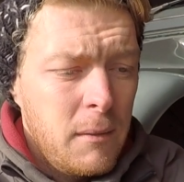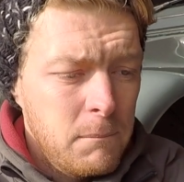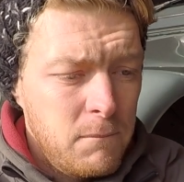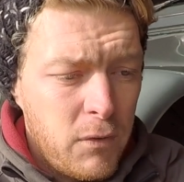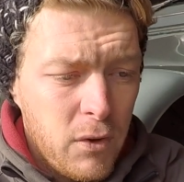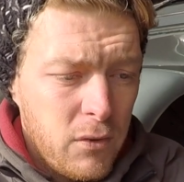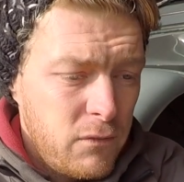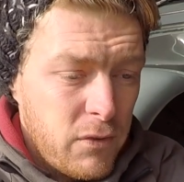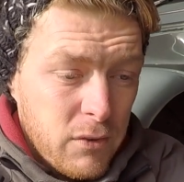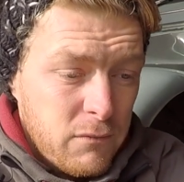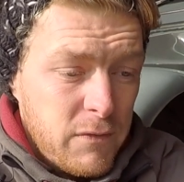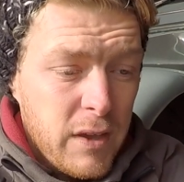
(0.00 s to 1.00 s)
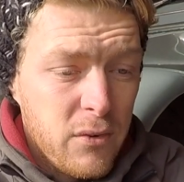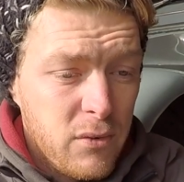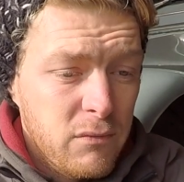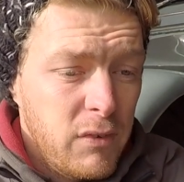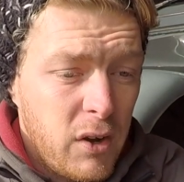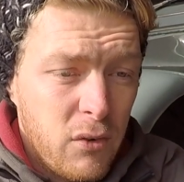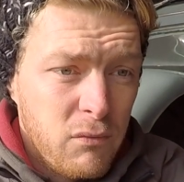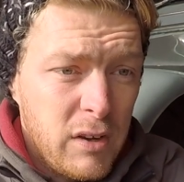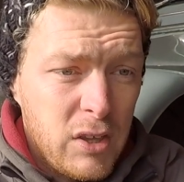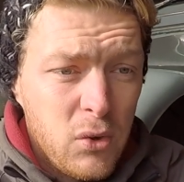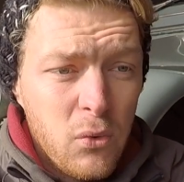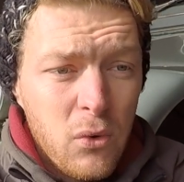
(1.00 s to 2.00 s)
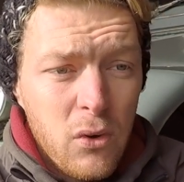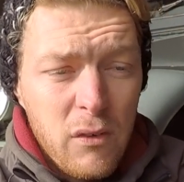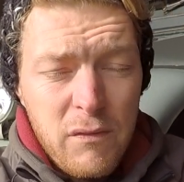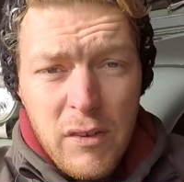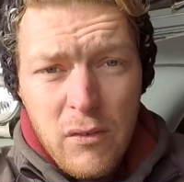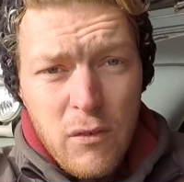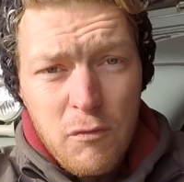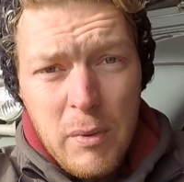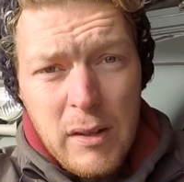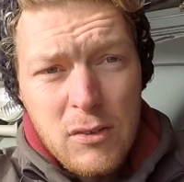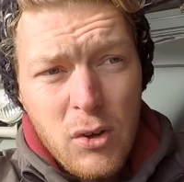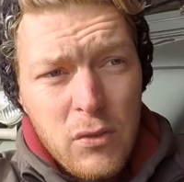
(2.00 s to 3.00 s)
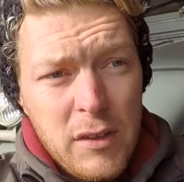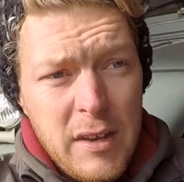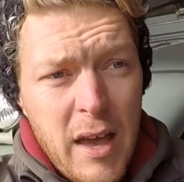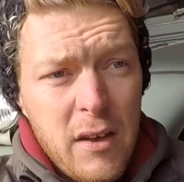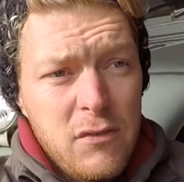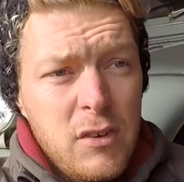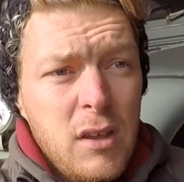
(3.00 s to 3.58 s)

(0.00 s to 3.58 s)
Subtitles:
for fear of ridicule or fear of being told they're daft.